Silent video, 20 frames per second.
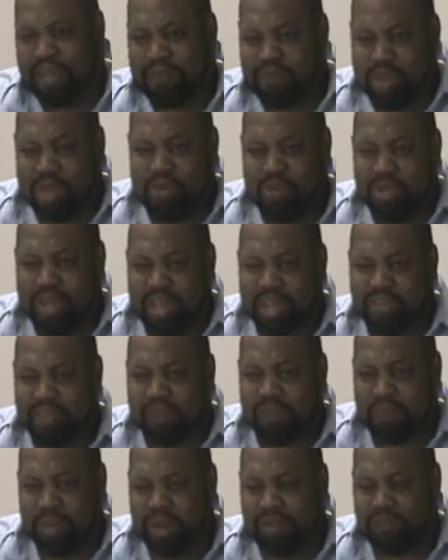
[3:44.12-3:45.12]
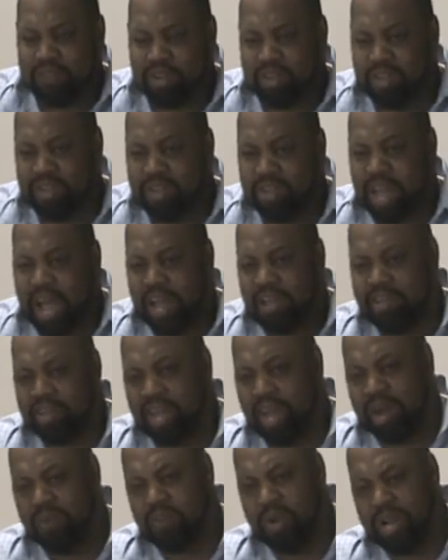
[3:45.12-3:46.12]
mean, you can get some benefits. God said,
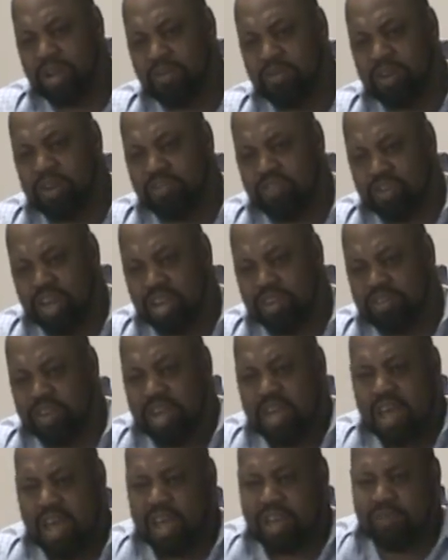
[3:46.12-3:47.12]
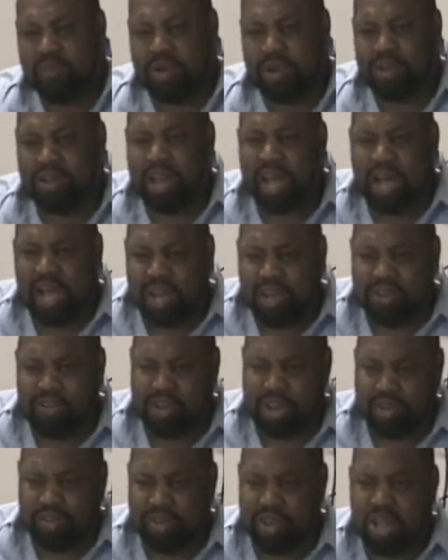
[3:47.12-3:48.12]
I rain on the just as well as the
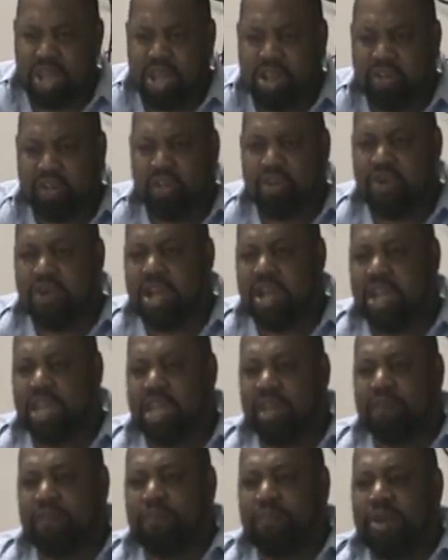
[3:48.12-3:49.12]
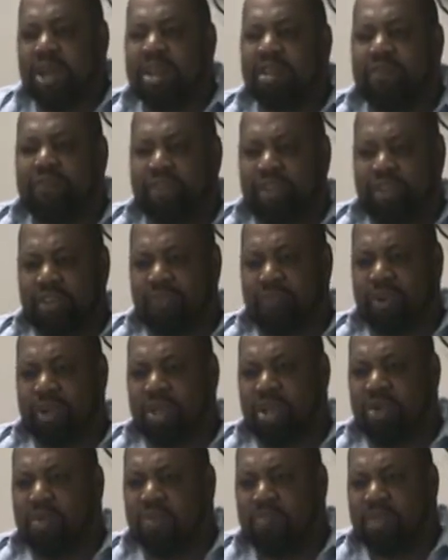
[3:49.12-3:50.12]
unjust. So you can get benefits, but
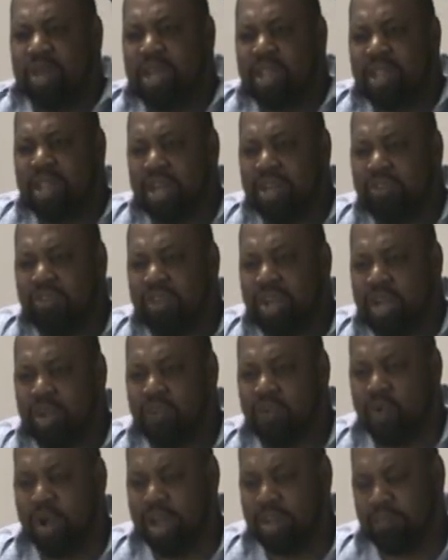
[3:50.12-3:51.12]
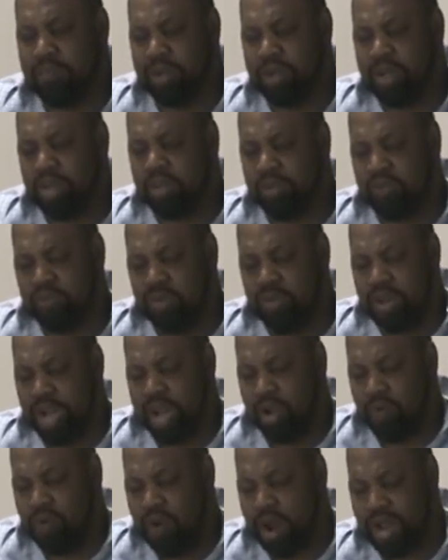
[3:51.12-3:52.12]
don't mean that you're in Christ, because if you're
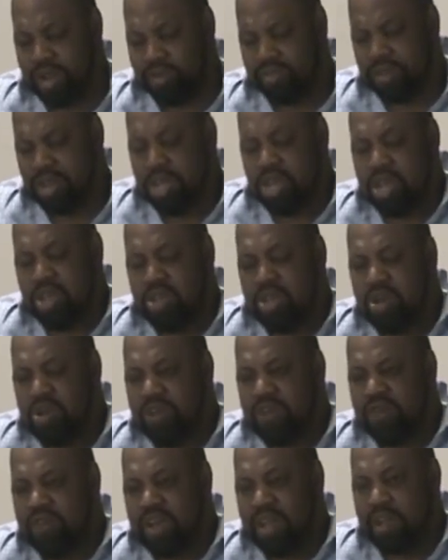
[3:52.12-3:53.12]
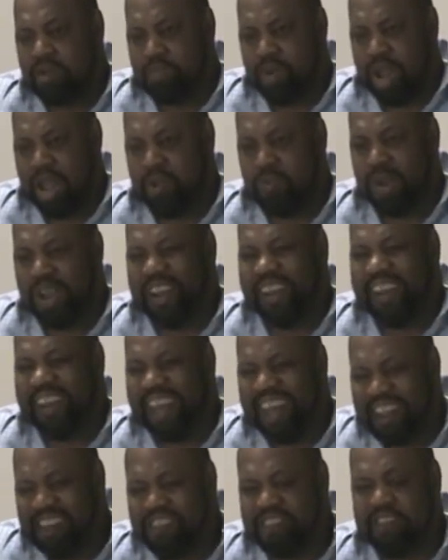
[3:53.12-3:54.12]
in Christ, you develop a
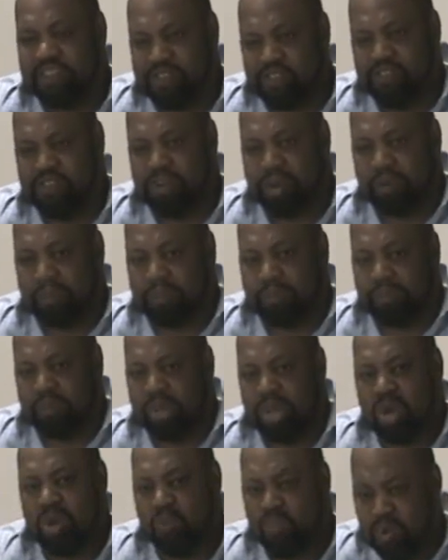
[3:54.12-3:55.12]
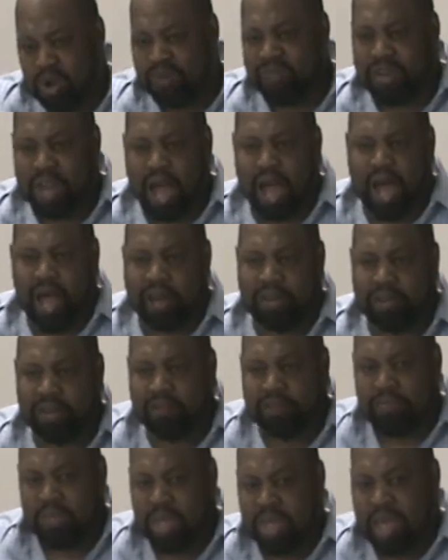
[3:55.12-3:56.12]
relationship mm-hmm. with God.
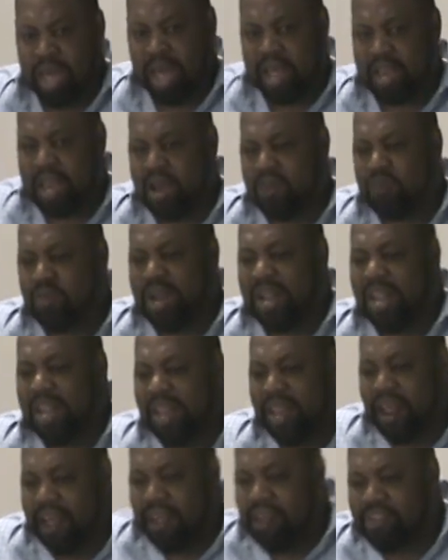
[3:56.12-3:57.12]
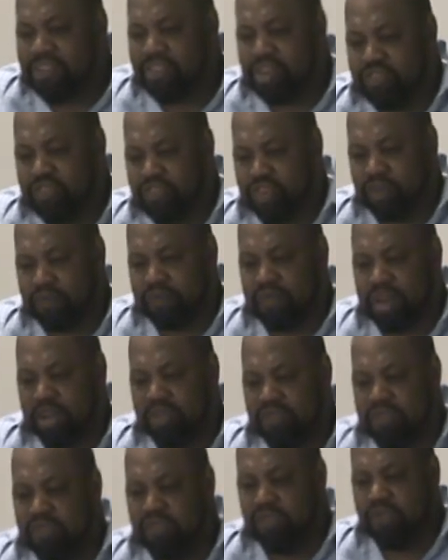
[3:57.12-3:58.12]
Yes. And that relationship
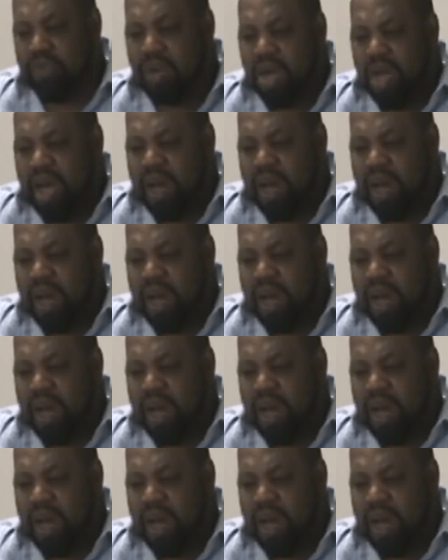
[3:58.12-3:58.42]
that you